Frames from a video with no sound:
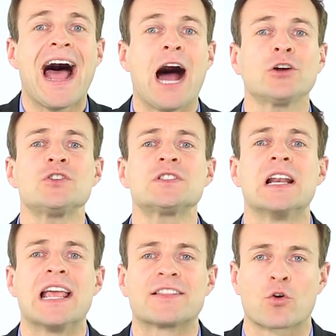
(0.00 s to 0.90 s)
how to
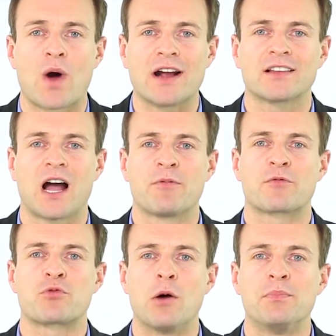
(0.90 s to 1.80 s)
select the right type
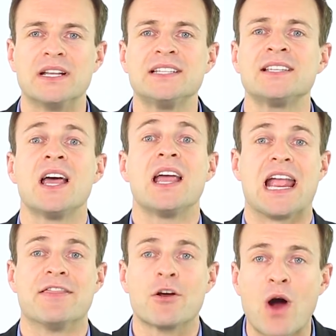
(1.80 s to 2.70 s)
of properties
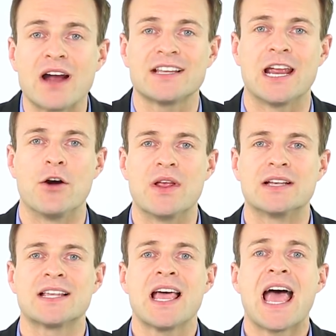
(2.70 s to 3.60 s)
in the right
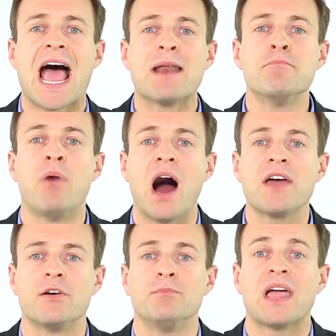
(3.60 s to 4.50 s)
areas and
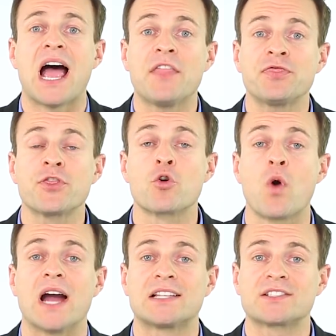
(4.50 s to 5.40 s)
buy them at the
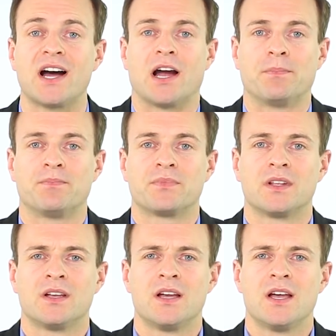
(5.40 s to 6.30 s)
right time.
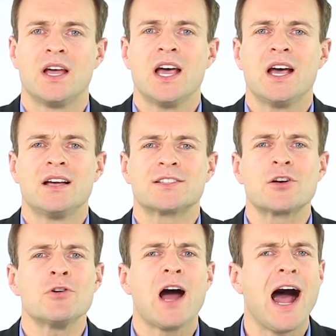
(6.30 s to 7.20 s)

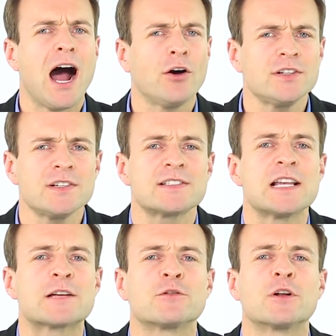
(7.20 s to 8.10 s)
So, how do
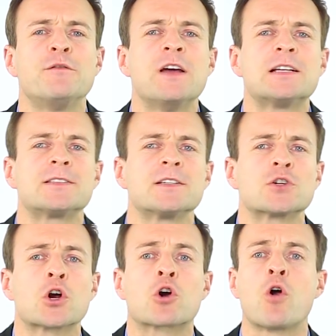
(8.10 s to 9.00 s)
successful
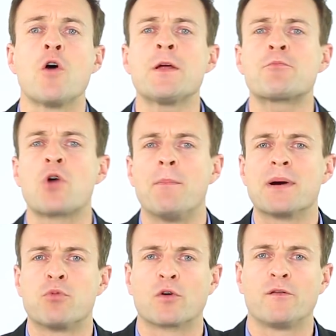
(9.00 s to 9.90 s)
investors grow their
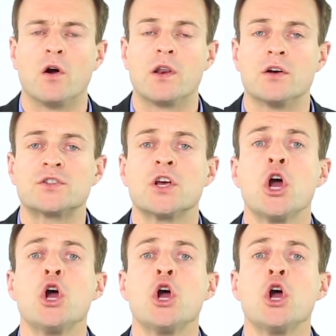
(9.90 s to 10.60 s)
property portfolios